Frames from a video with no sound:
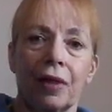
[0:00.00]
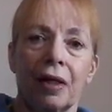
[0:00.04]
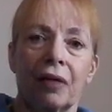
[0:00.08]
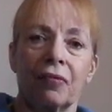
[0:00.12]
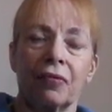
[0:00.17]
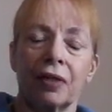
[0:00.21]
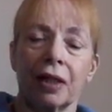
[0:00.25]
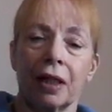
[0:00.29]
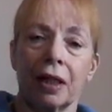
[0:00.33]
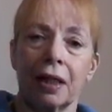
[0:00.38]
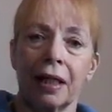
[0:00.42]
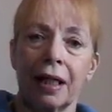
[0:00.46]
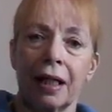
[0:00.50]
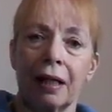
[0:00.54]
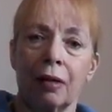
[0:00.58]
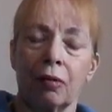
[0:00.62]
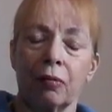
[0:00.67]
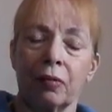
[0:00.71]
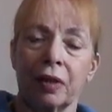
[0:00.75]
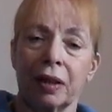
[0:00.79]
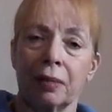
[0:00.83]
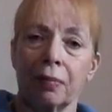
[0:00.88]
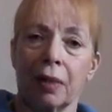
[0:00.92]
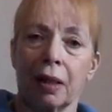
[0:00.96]
if they're going to
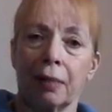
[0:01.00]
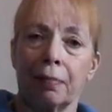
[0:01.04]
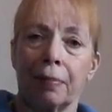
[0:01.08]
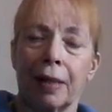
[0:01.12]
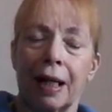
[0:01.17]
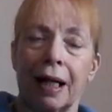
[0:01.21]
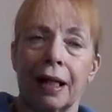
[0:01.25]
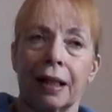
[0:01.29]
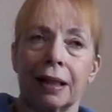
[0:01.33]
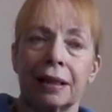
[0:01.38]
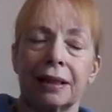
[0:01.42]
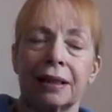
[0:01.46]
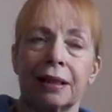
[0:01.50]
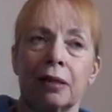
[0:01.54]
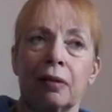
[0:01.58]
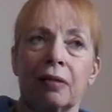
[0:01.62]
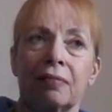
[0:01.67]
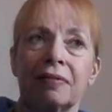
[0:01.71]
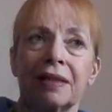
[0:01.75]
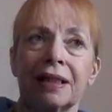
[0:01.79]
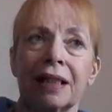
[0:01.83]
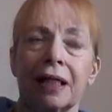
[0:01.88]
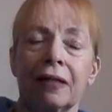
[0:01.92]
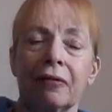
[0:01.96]
help with my back. So
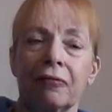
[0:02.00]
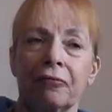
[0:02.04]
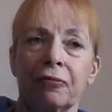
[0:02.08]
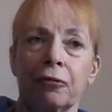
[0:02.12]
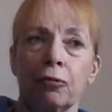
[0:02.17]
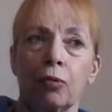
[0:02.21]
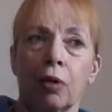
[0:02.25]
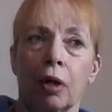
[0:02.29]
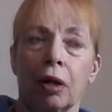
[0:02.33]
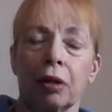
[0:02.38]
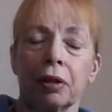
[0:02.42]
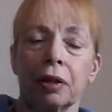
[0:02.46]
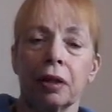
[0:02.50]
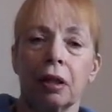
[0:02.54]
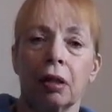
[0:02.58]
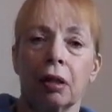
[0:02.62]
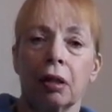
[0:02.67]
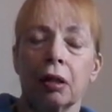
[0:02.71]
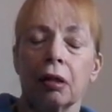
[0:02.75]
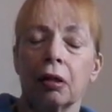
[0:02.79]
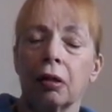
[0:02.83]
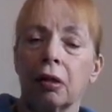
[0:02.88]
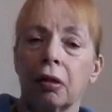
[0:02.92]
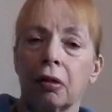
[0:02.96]
I've sent for one
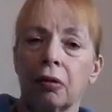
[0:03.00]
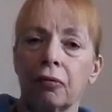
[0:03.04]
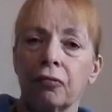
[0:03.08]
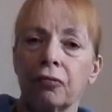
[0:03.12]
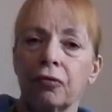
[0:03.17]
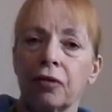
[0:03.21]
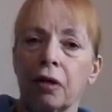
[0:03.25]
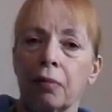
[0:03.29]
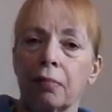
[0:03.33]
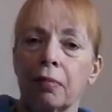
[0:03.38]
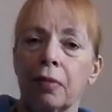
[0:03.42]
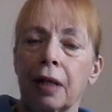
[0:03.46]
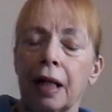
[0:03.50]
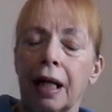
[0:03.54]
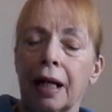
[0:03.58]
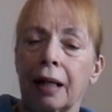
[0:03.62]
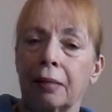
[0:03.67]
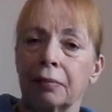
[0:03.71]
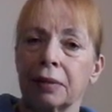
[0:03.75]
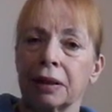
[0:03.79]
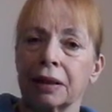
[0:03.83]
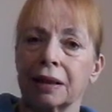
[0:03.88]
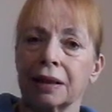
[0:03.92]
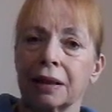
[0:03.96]
from
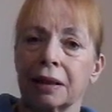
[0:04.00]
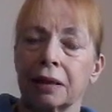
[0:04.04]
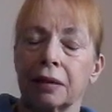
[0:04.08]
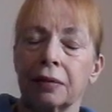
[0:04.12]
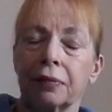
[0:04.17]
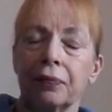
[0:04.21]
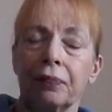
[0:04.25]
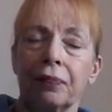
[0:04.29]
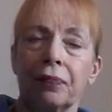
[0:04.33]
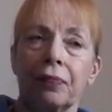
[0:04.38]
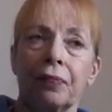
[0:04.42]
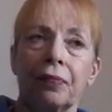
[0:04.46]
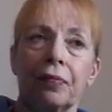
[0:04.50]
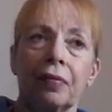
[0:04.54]
Amazon,